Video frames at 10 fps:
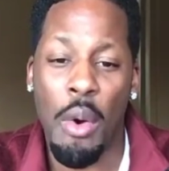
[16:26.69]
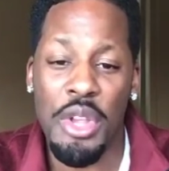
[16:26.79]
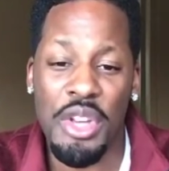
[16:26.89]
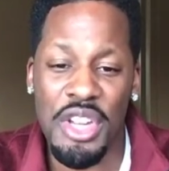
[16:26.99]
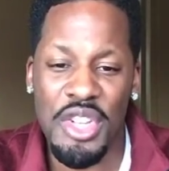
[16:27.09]

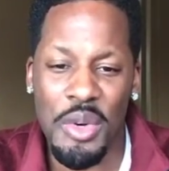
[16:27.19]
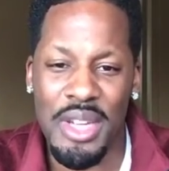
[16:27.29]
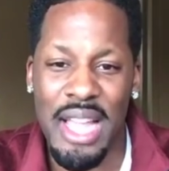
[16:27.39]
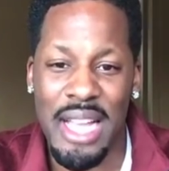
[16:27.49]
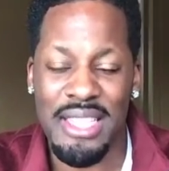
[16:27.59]
How are you going
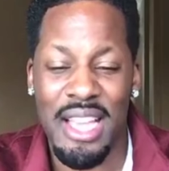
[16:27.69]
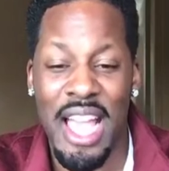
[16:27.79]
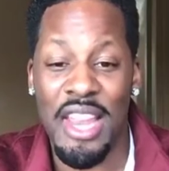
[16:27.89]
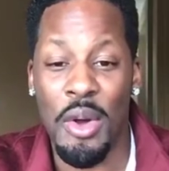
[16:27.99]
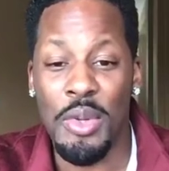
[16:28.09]
to do it
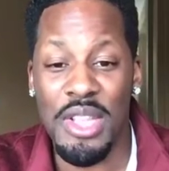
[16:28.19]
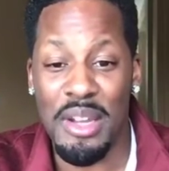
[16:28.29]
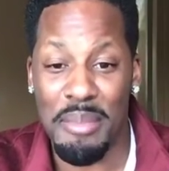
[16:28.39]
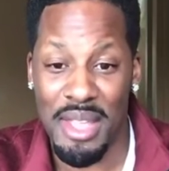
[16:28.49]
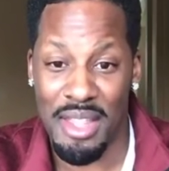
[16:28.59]
next? And
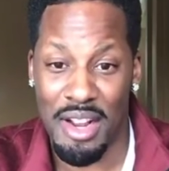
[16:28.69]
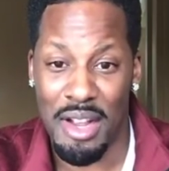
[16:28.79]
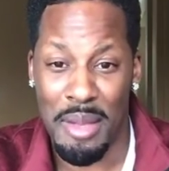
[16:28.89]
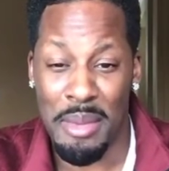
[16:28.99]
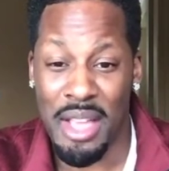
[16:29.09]
who's going to
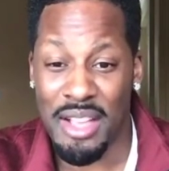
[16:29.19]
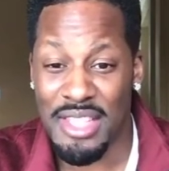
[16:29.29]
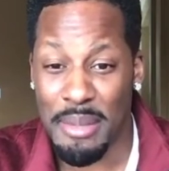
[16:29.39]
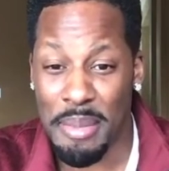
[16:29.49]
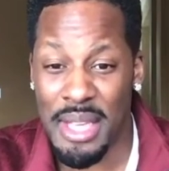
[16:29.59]
be there?
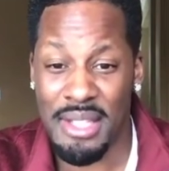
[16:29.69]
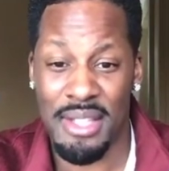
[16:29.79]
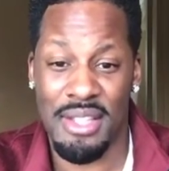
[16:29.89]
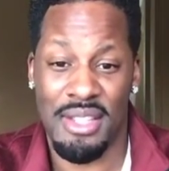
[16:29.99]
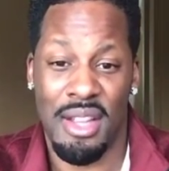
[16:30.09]
Because the
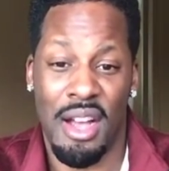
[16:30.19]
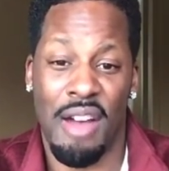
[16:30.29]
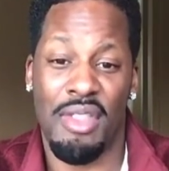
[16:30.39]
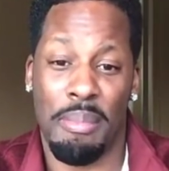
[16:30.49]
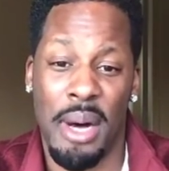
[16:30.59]

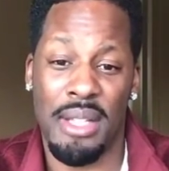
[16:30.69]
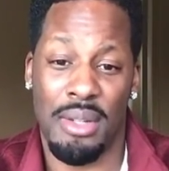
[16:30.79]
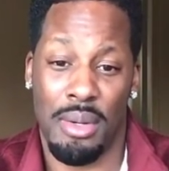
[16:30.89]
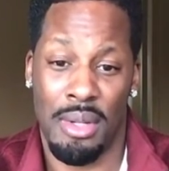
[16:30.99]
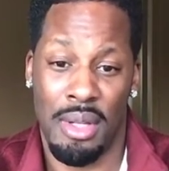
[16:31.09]
pieces of the
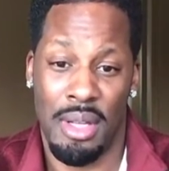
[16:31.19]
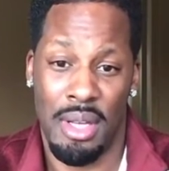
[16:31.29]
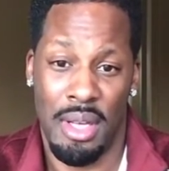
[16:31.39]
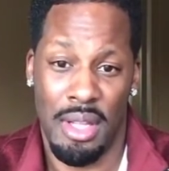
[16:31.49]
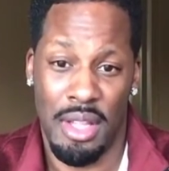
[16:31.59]
puzzle,
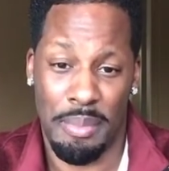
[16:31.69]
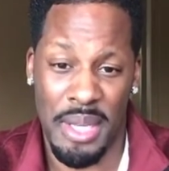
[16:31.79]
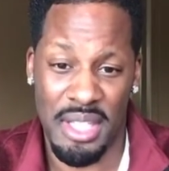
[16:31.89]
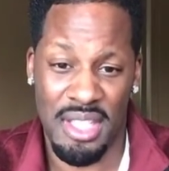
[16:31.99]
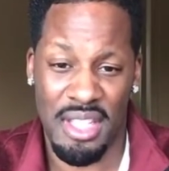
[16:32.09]

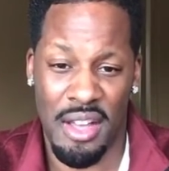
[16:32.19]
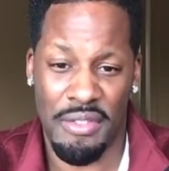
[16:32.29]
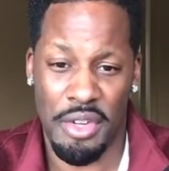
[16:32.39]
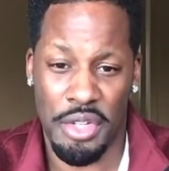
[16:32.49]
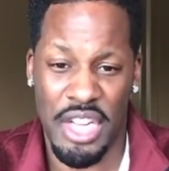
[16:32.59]
the
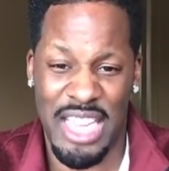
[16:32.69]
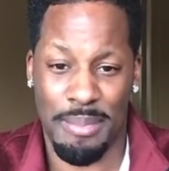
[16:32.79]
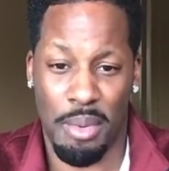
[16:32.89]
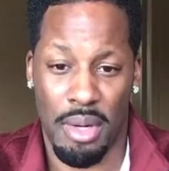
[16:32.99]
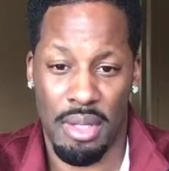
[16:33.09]
pieces of your
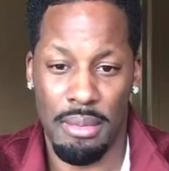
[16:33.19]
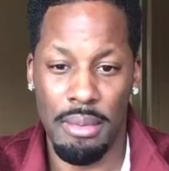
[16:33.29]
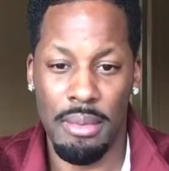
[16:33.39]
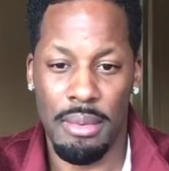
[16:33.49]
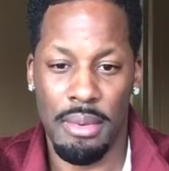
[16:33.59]
chessboard,